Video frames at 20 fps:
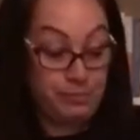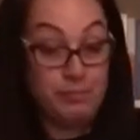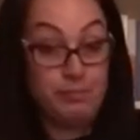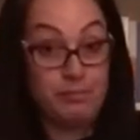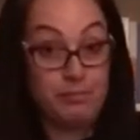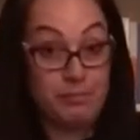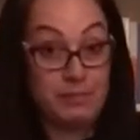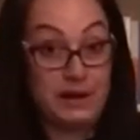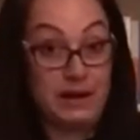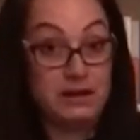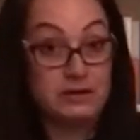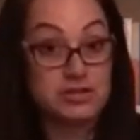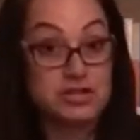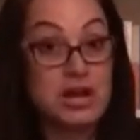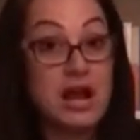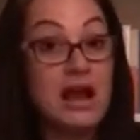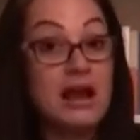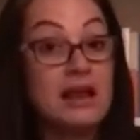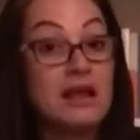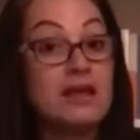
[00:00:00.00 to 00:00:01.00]
but I'll
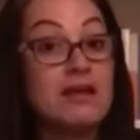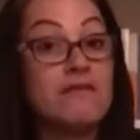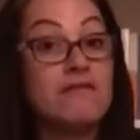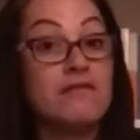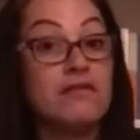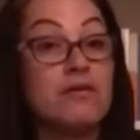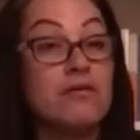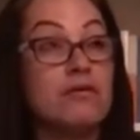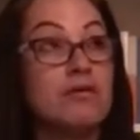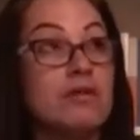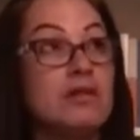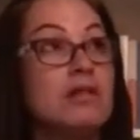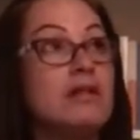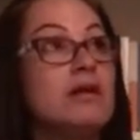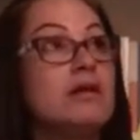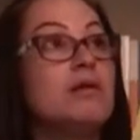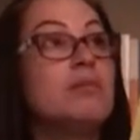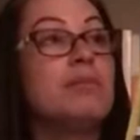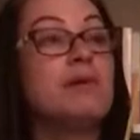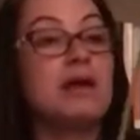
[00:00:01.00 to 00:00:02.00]
try to give you a
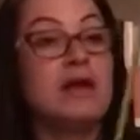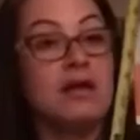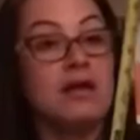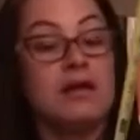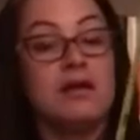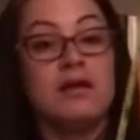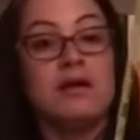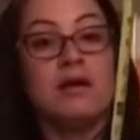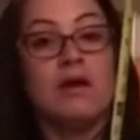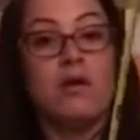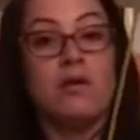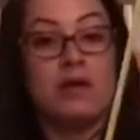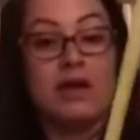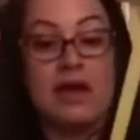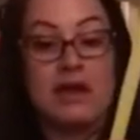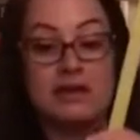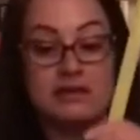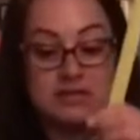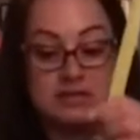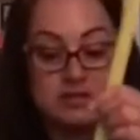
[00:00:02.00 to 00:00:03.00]
little bit.
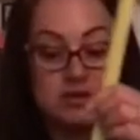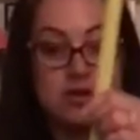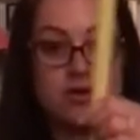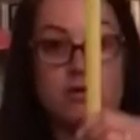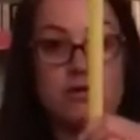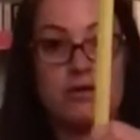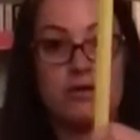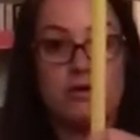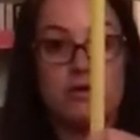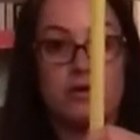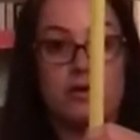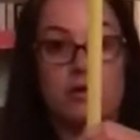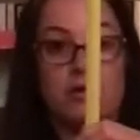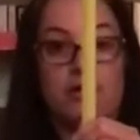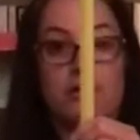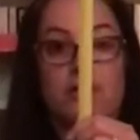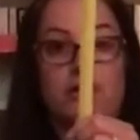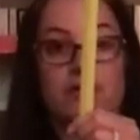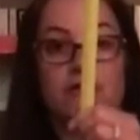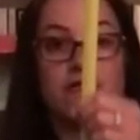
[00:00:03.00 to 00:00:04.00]
Okay, so
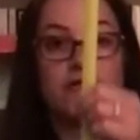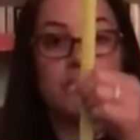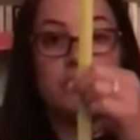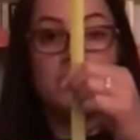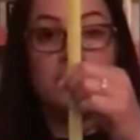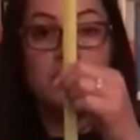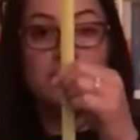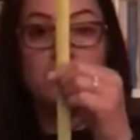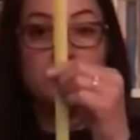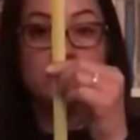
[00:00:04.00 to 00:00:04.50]
from here to the